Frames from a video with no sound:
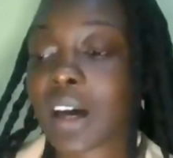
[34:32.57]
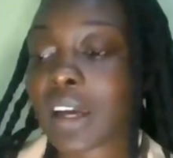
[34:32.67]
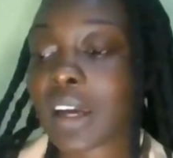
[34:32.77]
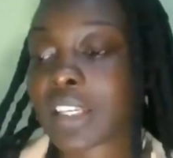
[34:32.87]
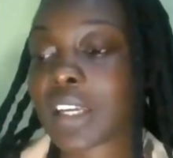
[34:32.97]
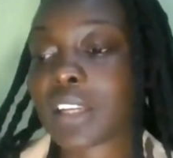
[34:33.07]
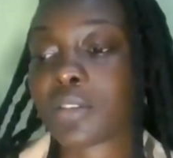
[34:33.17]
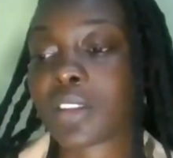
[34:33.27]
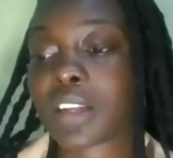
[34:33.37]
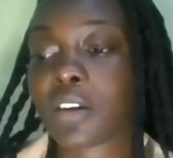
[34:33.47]
ideally
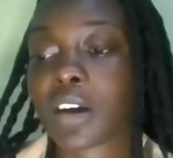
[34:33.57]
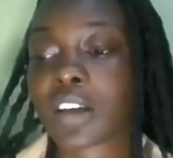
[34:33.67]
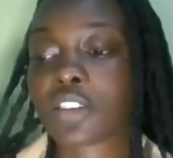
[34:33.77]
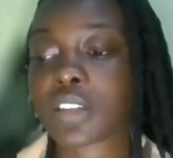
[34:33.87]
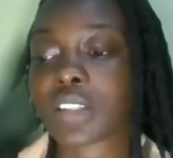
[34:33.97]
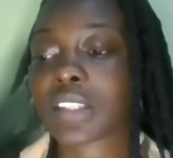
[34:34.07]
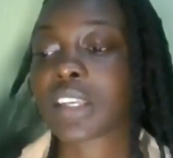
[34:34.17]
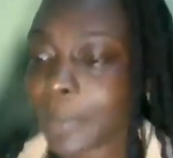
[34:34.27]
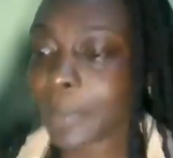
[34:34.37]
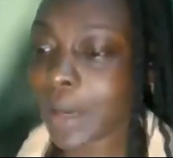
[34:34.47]
within our countries.
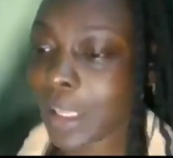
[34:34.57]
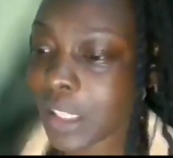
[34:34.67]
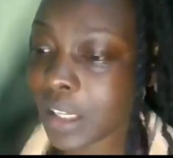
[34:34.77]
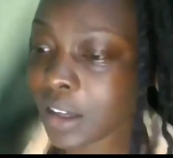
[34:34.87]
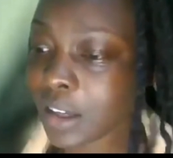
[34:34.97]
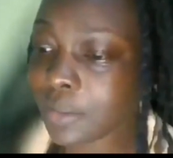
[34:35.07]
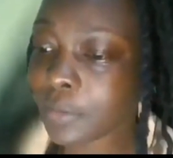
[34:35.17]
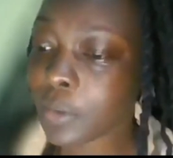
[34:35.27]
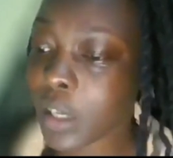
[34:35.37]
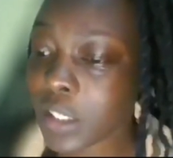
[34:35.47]
And uh,
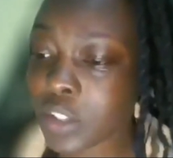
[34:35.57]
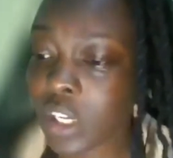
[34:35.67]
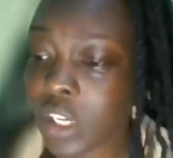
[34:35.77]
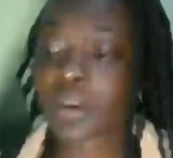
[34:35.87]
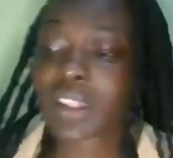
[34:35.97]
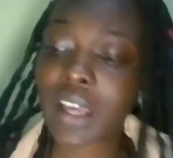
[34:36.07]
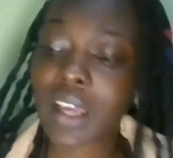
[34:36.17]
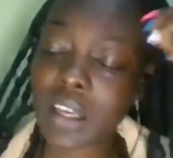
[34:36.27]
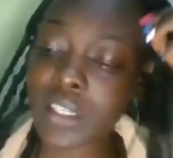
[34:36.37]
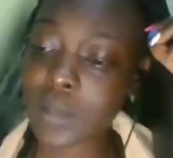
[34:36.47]
I think
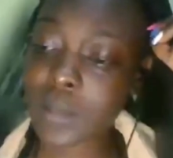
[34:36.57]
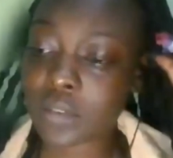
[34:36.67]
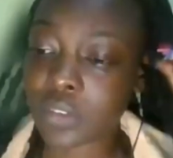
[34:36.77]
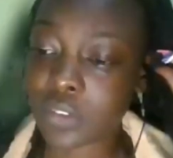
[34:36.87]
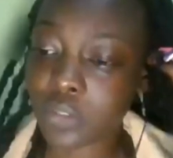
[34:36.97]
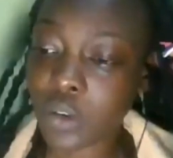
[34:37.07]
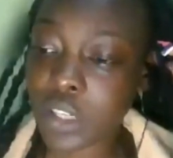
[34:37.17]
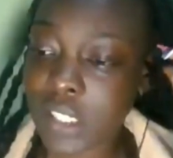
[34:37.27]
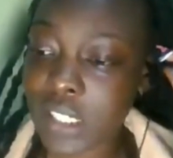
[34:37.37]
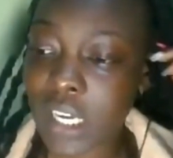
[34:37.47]
especially when the aspects of
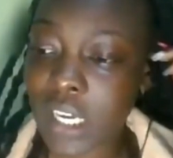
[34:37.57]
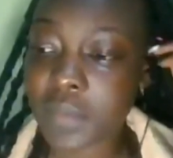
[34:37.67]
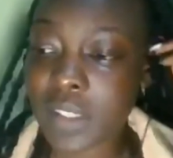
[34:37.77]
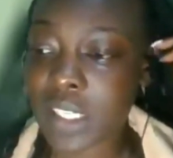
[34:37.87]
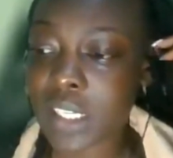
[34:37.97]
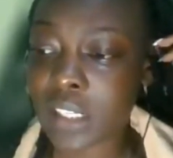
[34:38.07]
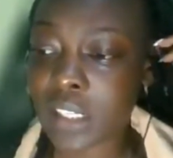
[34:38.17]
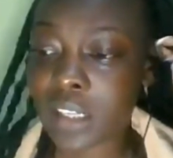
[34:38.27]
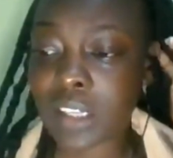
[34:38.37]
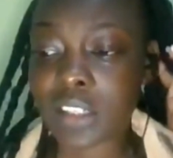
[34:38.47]
advocacy comes
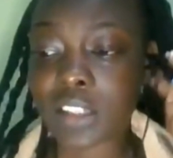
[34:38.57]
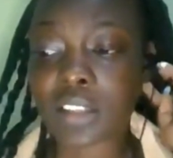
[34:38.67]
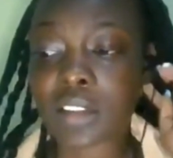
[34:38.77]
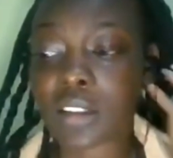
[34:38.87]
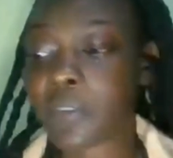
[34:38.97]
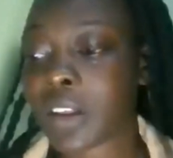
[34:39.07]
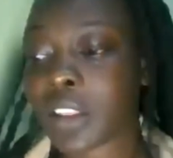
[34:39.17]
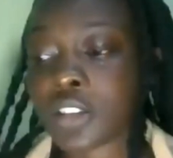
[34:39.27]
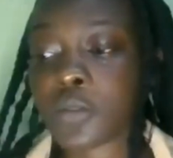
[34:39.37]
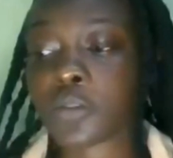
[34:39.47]
in and the fact
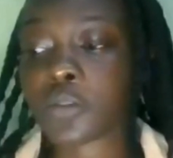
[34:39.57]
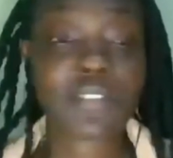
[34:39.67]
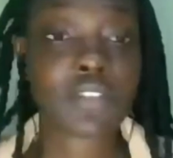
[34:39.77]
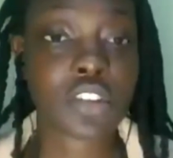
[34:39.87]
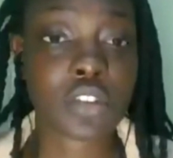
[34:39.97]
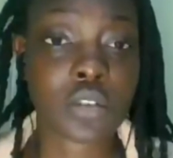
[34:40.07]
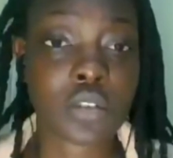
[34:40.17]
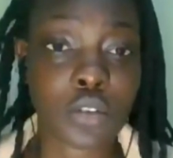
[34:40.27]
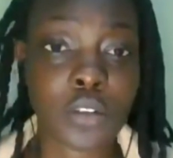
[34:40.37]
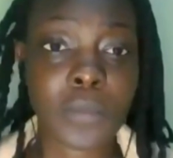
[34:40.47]
that you've leveraged on
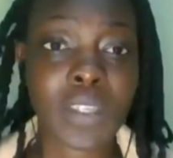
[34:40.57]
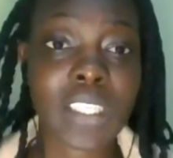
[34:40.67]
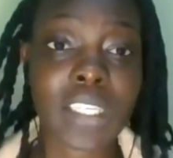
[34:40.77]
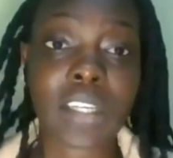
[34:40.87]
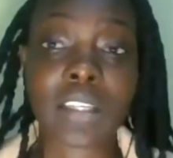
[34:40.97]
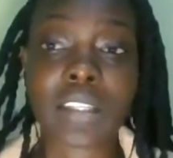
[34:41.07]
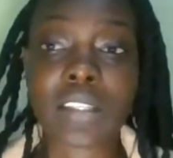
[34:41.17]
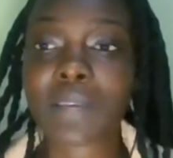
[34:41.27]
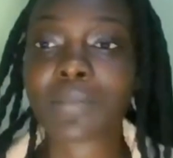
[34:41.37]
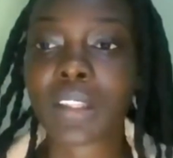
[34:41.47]
social media
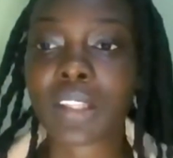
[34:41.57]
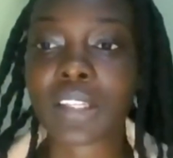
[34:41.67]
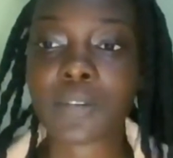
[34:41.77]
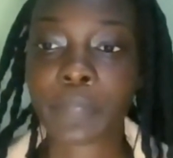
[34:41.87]
is something that